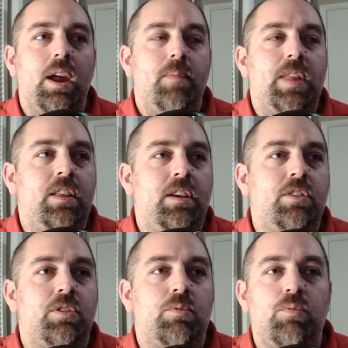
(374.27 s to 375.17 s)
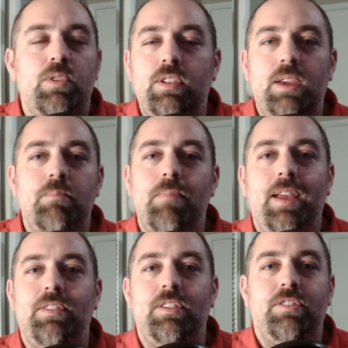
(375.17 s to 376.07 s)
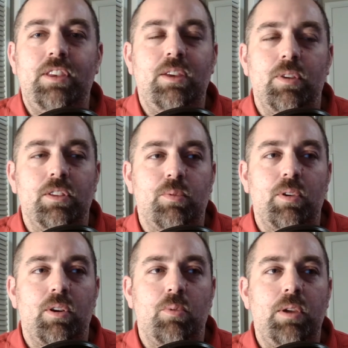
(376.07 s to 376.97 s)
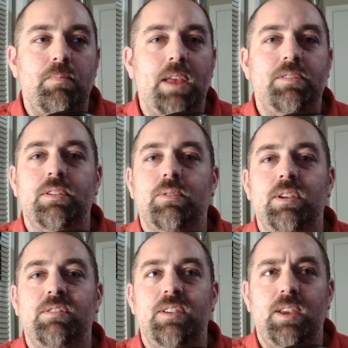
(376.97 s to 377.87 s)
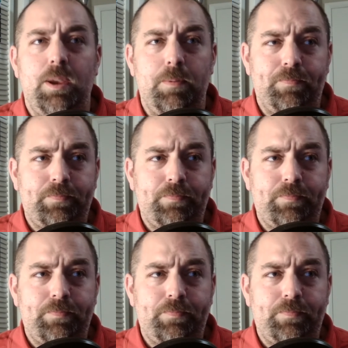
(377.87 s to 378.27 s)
And there's a really amazing sequence where we basically see,